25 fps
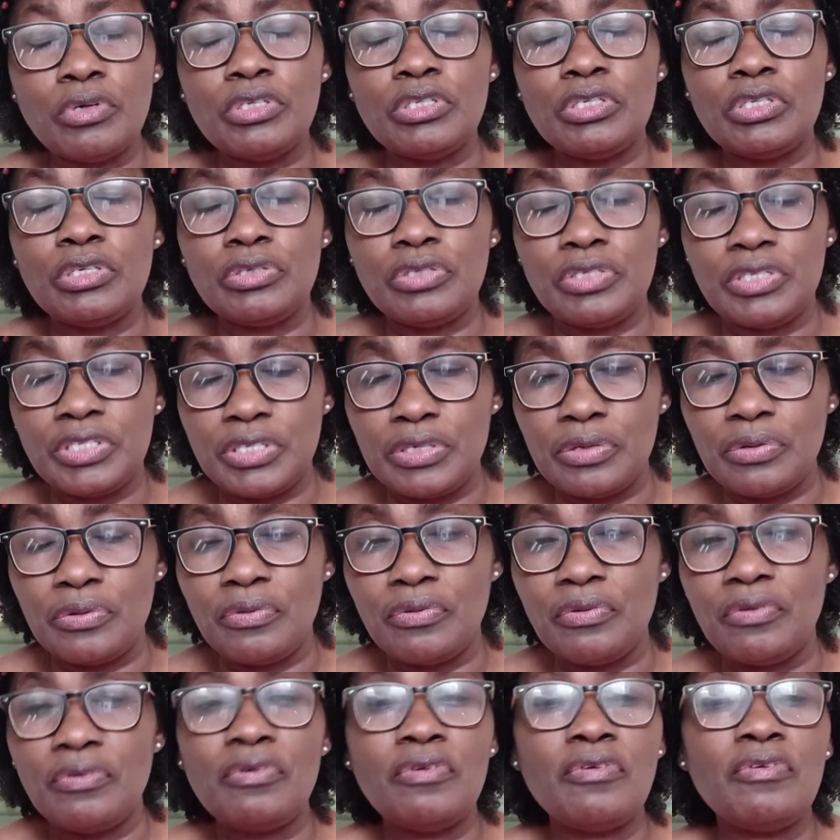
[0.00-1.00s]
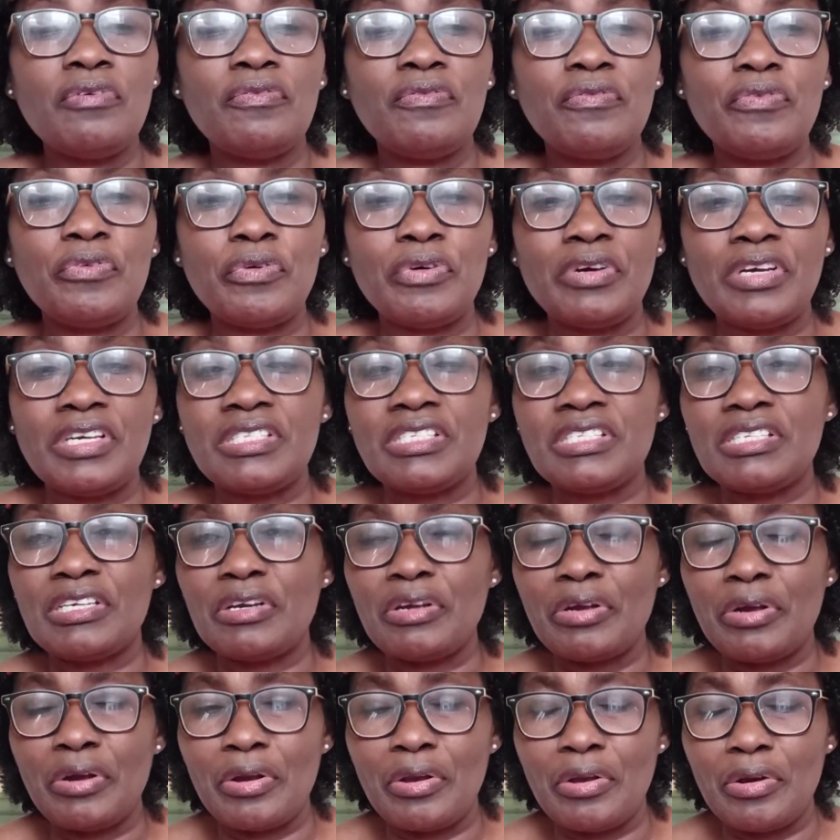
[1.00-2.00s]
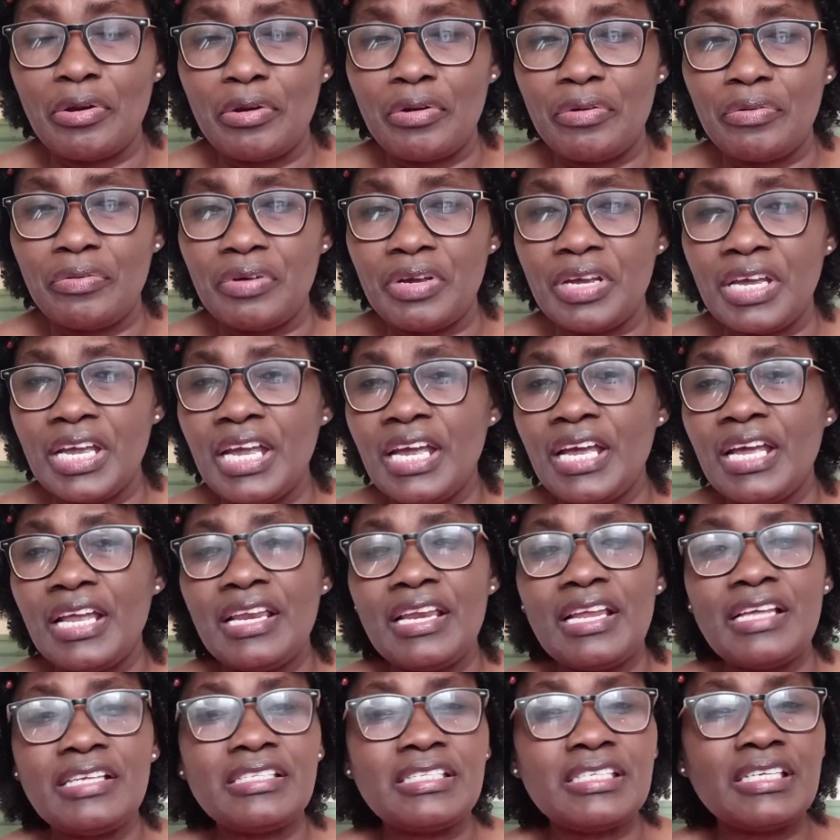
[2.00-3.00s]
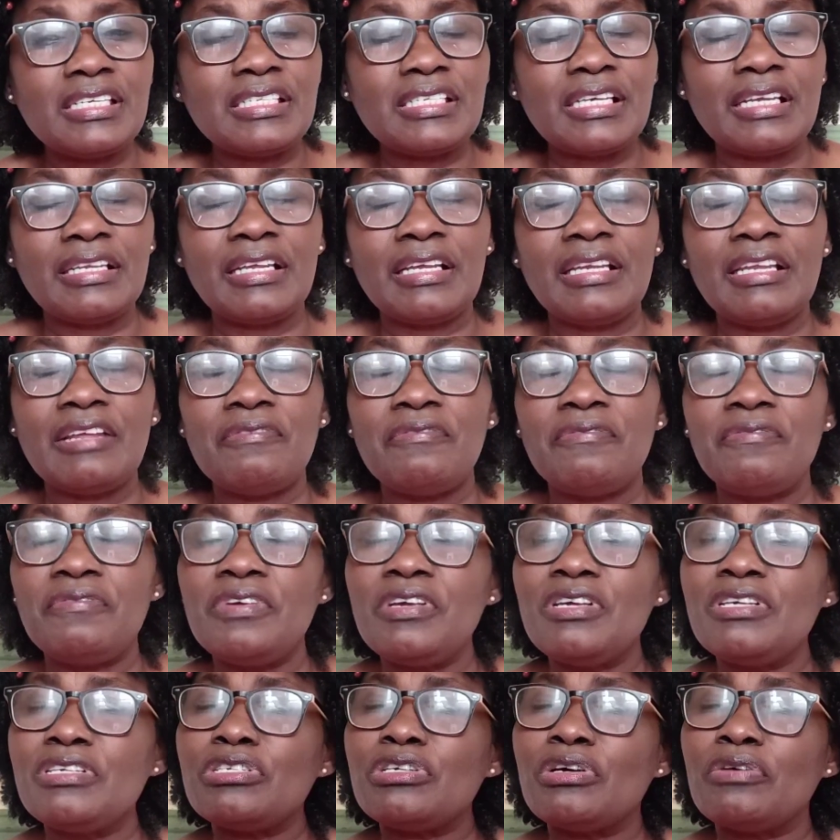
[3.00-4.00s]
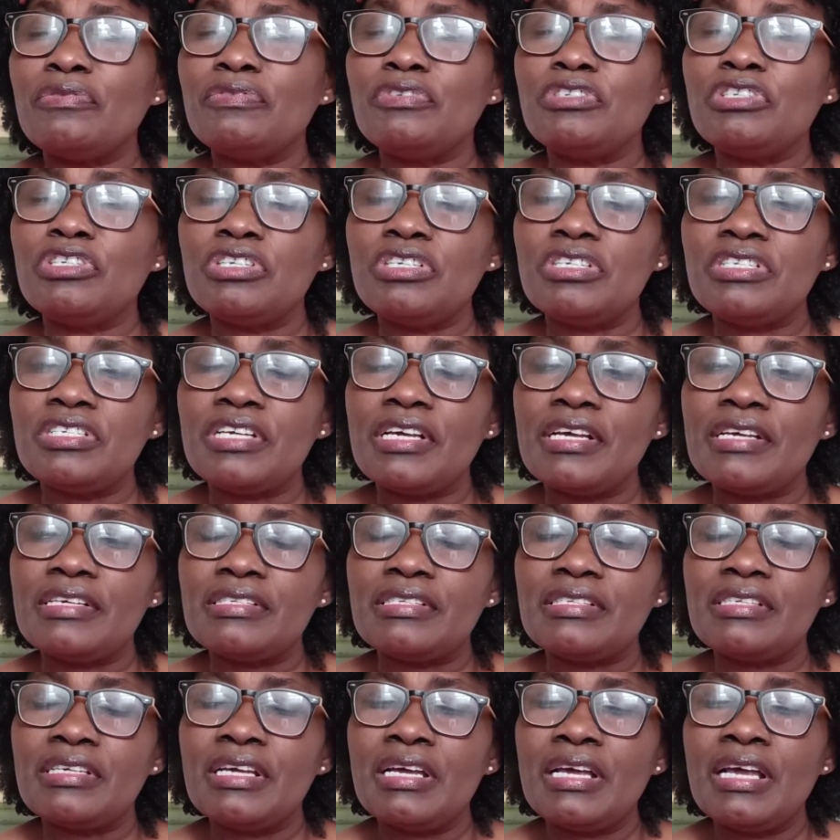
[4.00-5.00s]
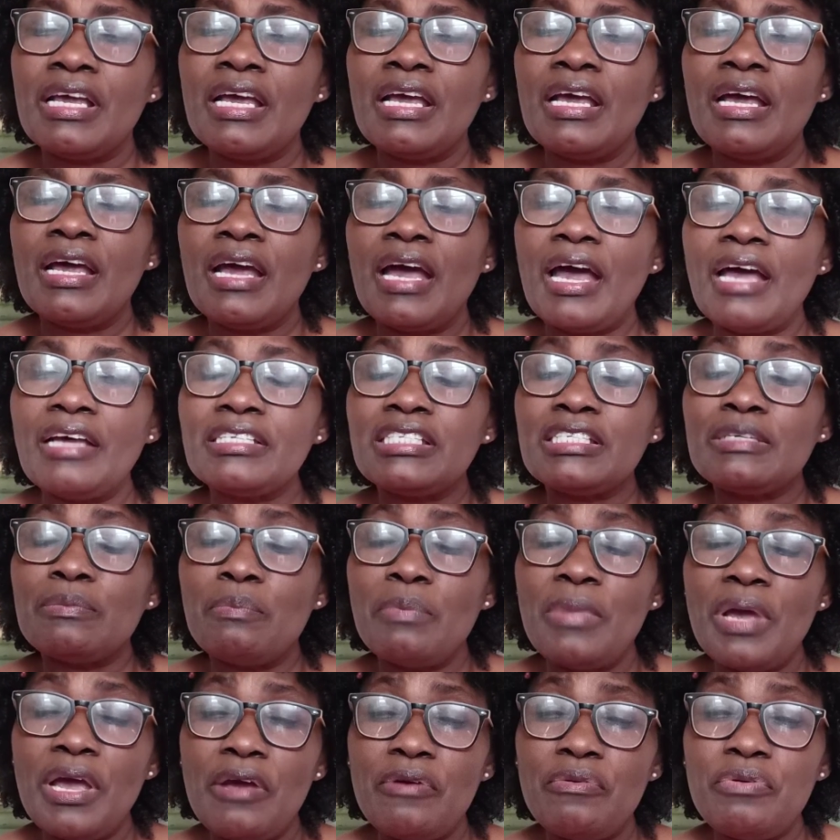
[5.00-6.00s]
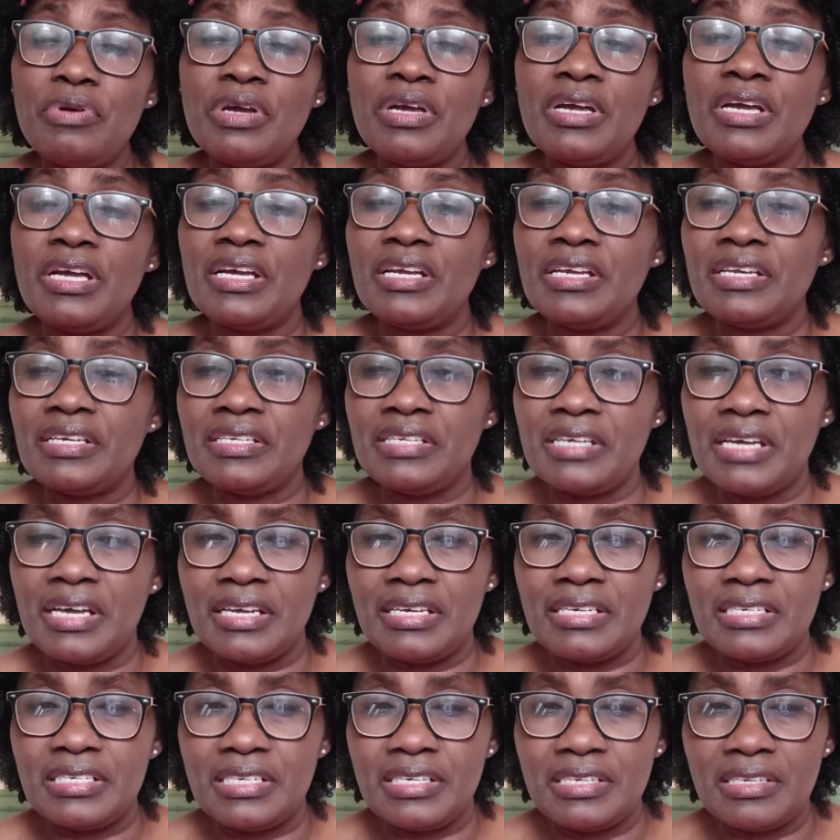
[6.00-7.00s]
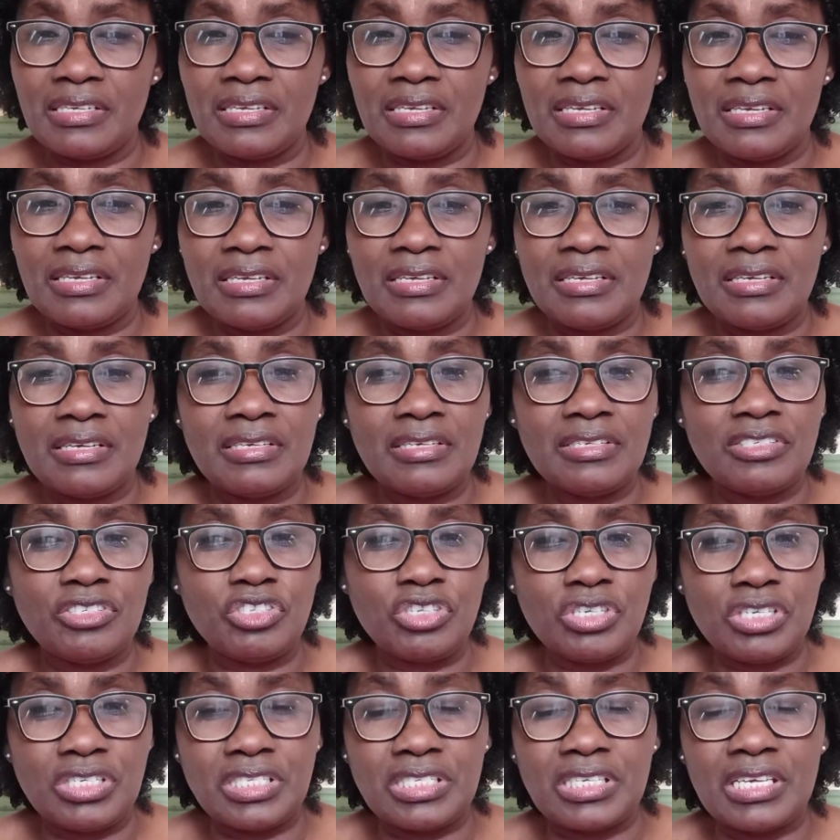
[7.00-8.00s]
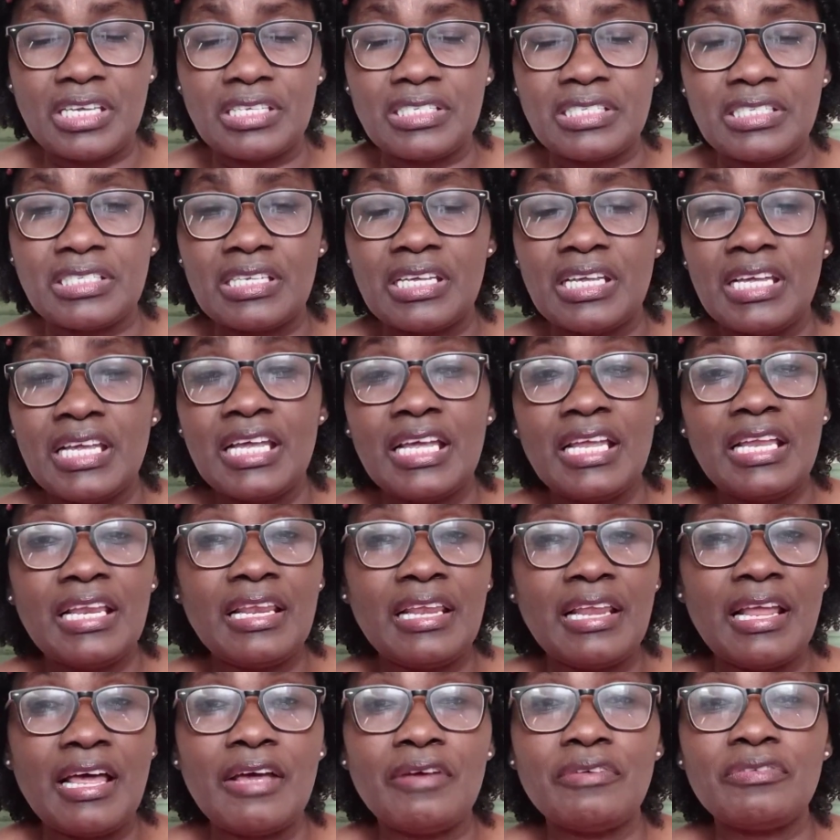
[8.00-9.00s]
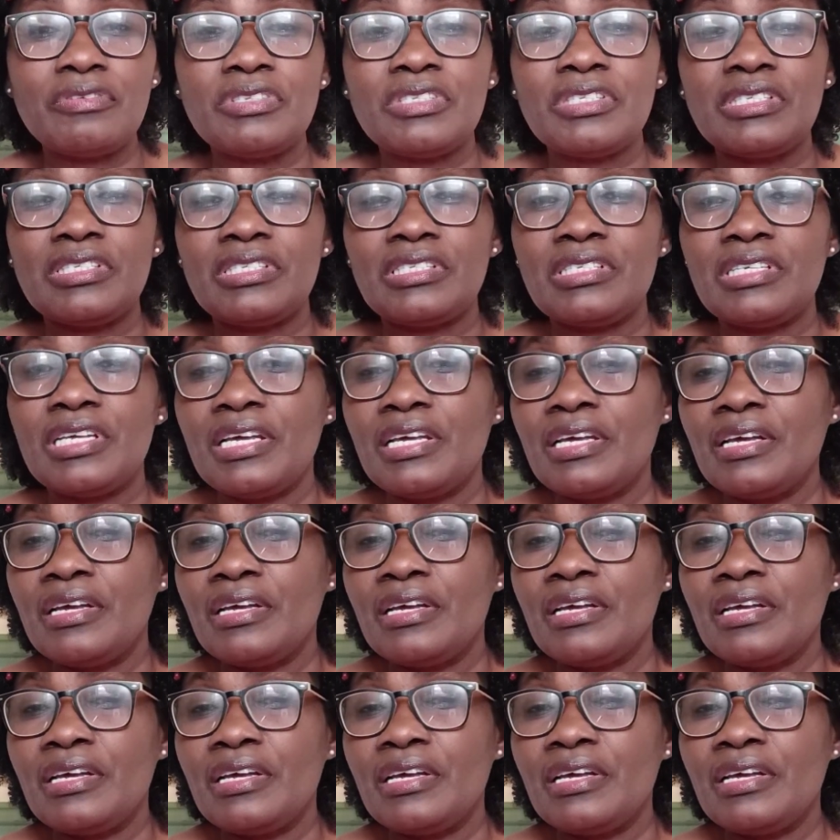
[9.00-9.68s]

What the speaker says: use you for his glory. Let's sit under the feet of Jesus as Mary did. Jesus loves